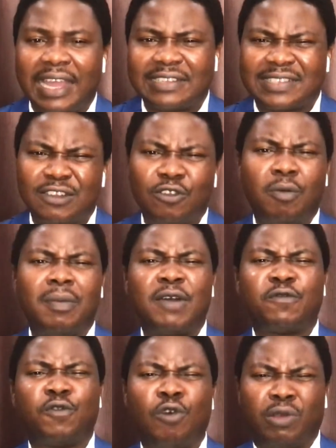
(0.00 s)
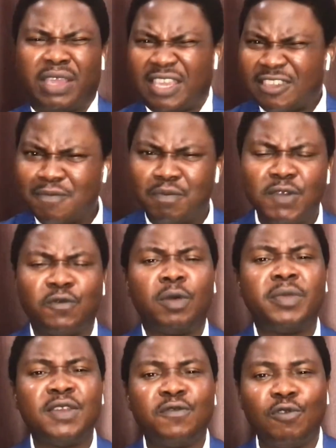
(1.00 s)
And say number four, keep me
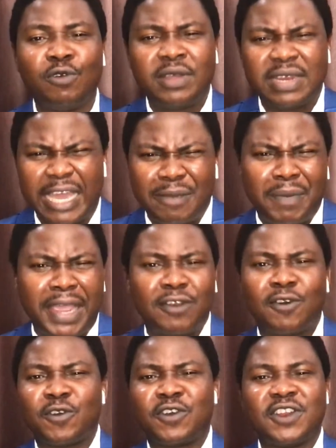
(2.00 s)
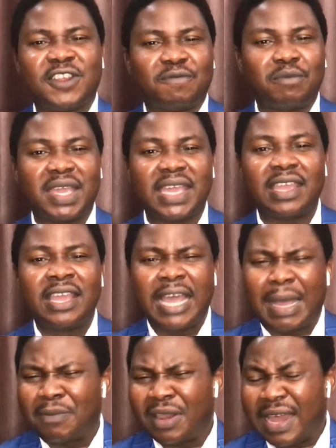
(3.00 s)
from evil that it might not grieve me.
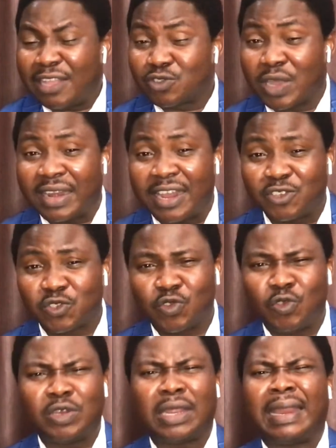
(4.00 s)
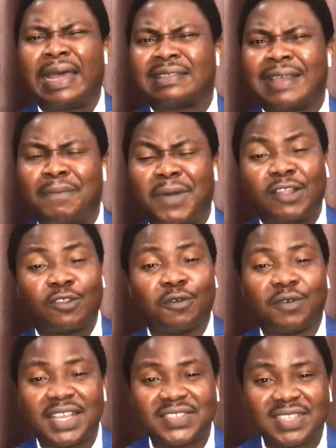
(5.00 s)
I'm glad to announce to you the latter part of
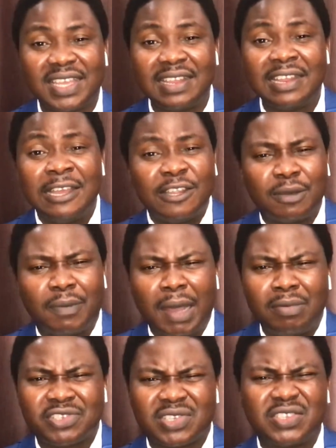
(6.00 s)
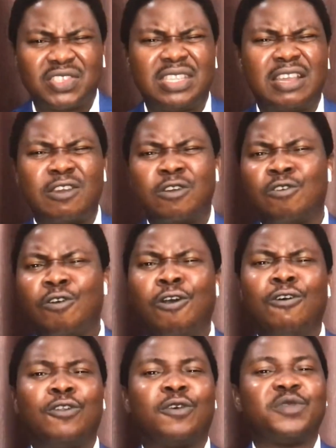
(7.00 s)
verse 10. The Bible says, the
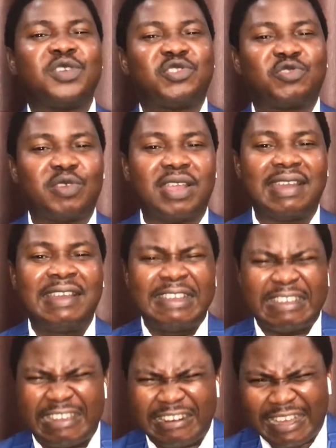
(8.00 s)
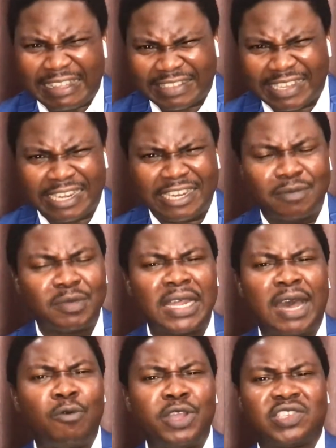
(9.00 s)
God of Israel granted him
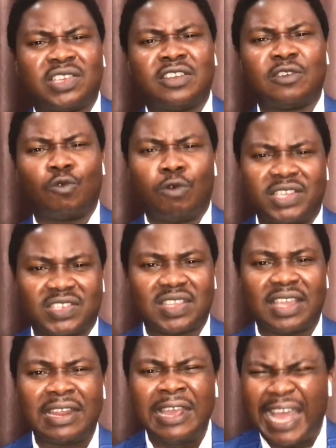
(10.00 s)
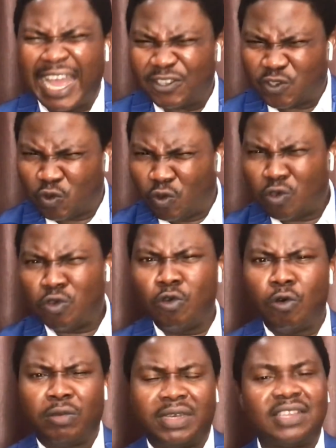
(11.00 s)
that which he requested. As you
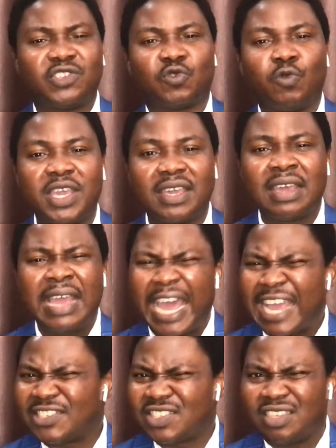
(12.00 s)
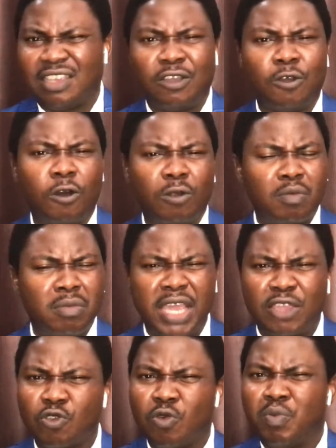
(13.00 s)
go this week, I see God
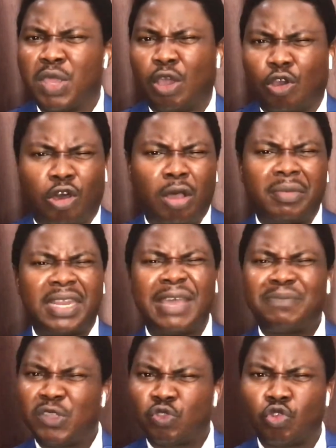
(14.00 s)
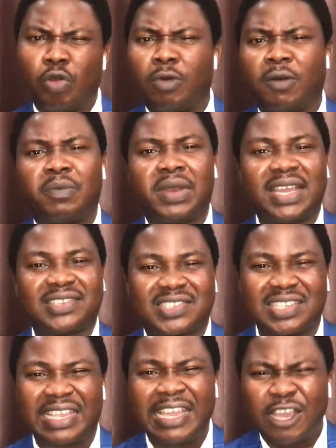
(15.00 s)
make you become the epitome of
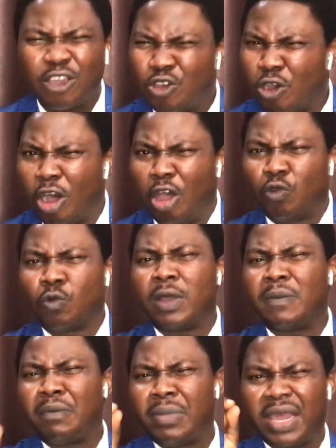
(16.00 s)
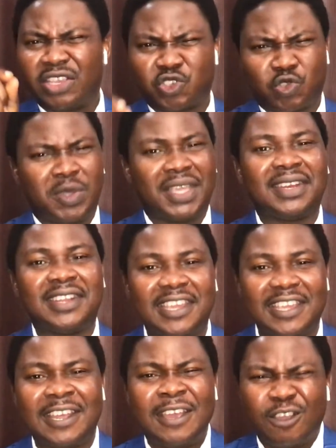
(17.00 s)
blessing. God will bless you
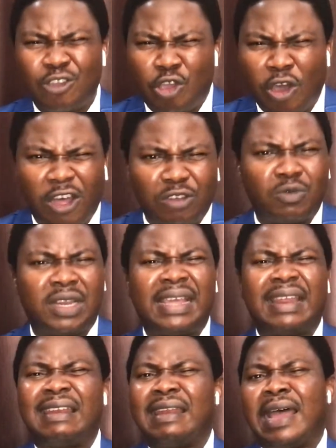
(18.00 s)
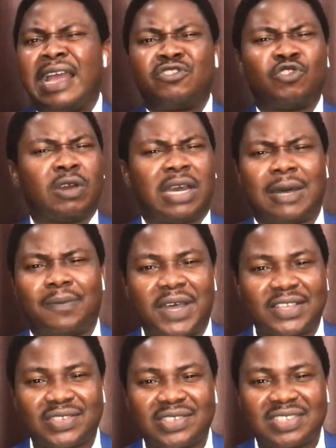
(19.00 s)
indeed. God will enlarge your
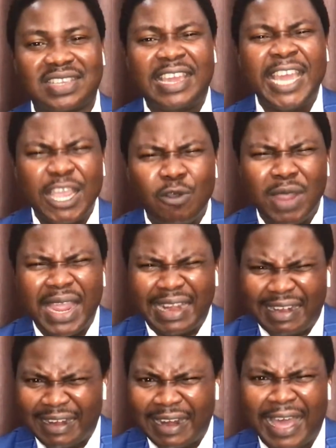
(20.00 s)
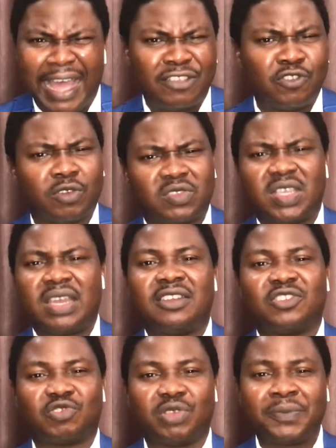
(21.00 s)
capacity. You will enlarge your
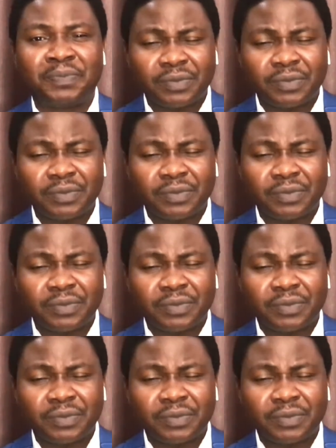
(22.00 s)
territory.